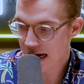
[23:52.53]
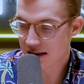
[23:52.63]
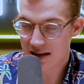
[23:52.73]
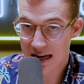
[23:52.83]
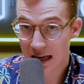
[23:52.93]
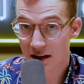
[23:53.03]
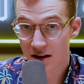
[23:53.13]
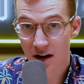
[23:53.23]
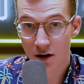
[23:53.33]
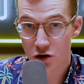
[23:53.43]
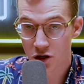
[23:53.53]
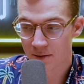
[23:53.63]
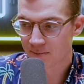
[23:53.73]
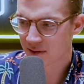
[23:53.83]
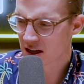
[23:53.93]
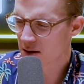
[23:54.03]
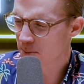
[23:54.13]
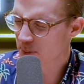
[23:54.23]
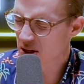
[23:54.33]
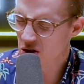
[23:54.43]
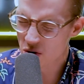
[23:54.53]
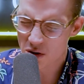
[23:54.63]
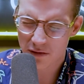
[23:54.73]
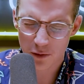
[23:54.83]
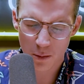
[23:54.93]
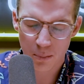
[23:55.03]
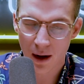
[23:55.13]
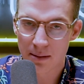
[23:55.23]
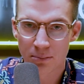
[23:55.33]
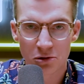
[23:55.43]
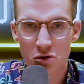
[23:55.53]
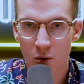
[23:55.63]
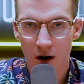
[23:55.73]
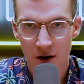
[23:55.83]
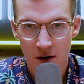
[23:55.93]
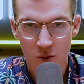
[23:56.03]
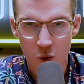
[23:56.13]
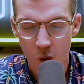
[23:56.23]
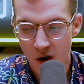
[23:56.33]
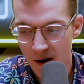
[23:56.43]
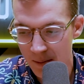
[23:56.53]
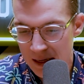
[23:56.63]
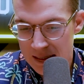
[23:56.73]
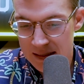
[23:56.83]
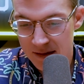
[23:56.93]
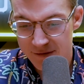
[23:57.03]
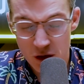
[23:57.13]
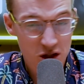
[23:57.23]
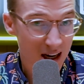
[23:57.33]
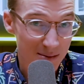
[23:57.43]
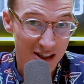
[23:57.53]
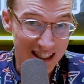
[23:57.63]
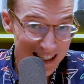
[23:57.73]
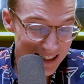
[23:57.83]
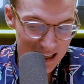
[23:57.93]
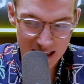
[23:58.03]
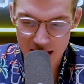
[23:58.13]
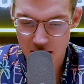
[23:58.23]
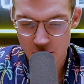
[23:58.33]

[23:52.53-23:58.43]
Indian Ocean. Beautiful, bright blue water, warm. First time seeing the Indian